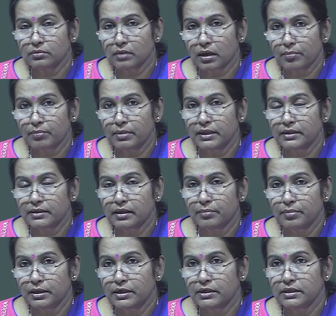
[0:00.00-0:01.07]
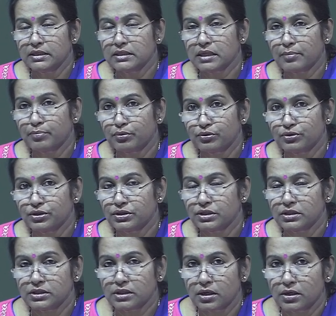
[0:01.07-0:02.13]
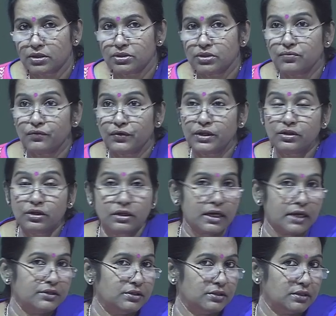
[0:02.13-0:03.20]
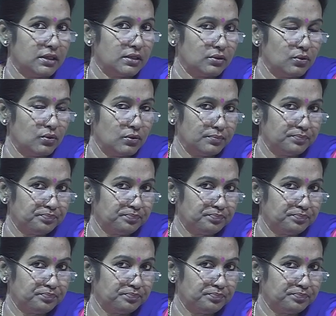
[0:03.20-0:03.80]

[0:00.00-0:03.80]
abilities, approaches and strategy with the criterion goal.